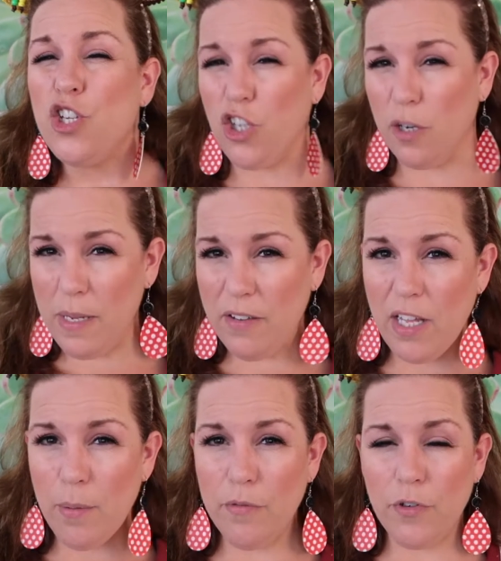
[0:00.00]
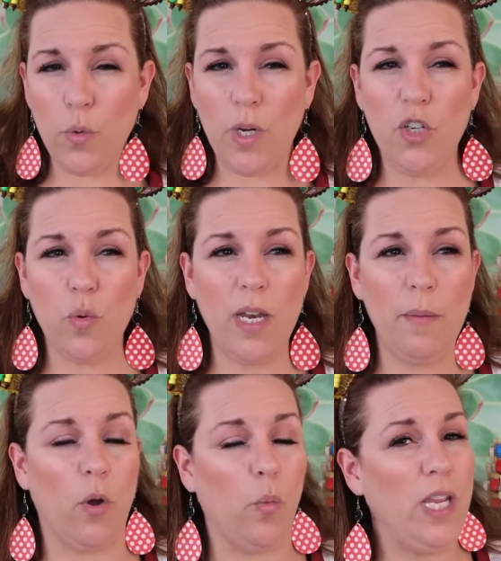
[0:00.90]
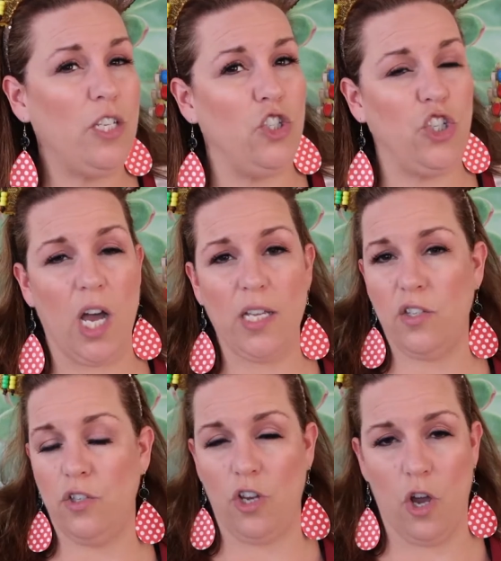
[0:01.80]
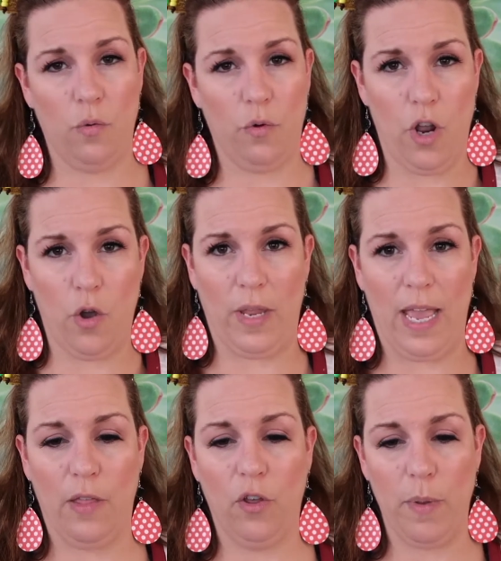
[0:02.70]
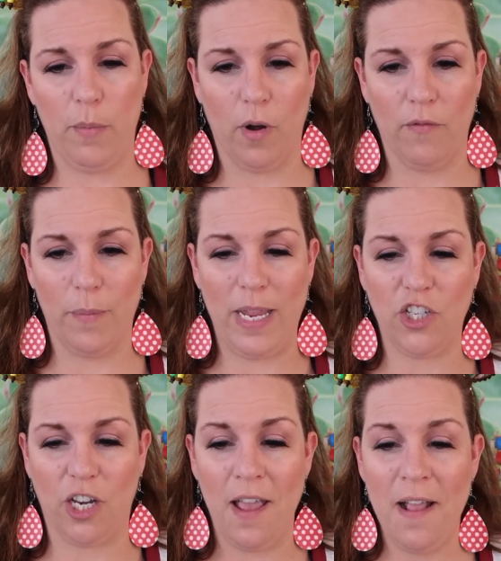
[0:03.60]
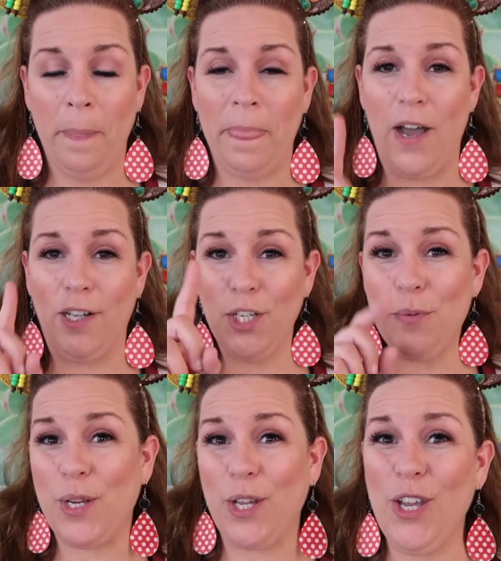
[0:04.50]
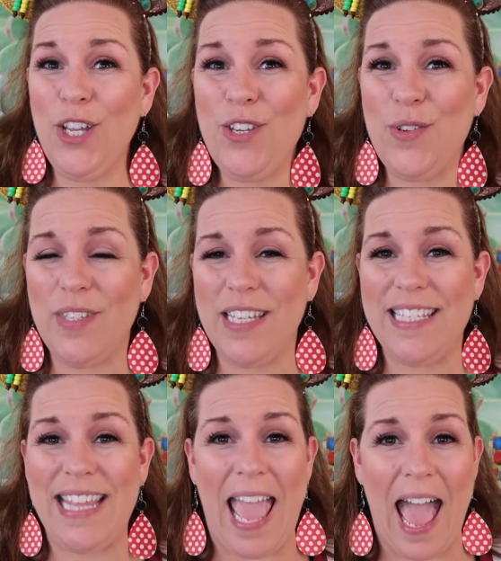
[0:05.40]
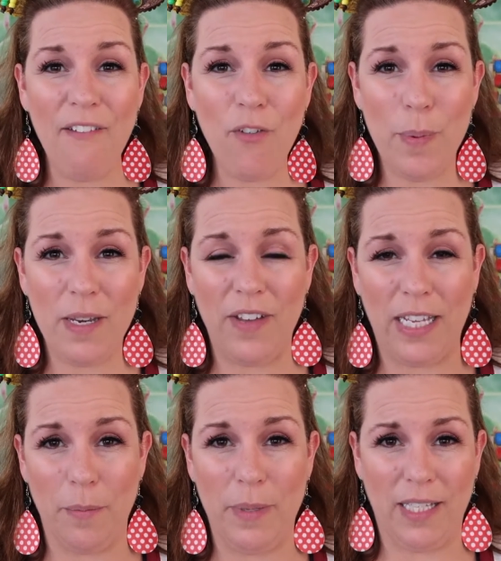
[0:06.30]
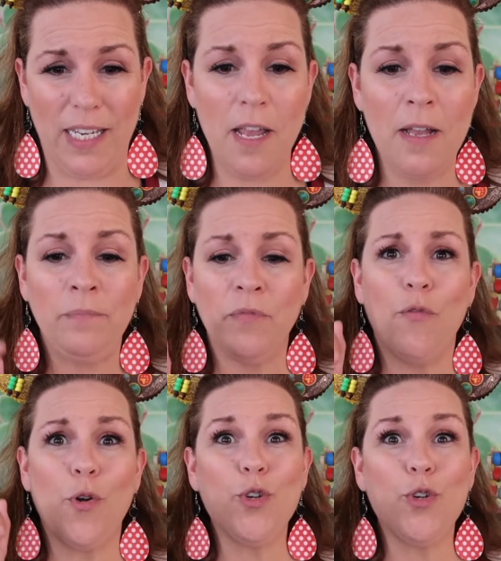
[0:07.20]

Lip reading: should be available for 2020, but we just don't know yet. There'll be more information. Now, a little bit of good news is they have opened availability for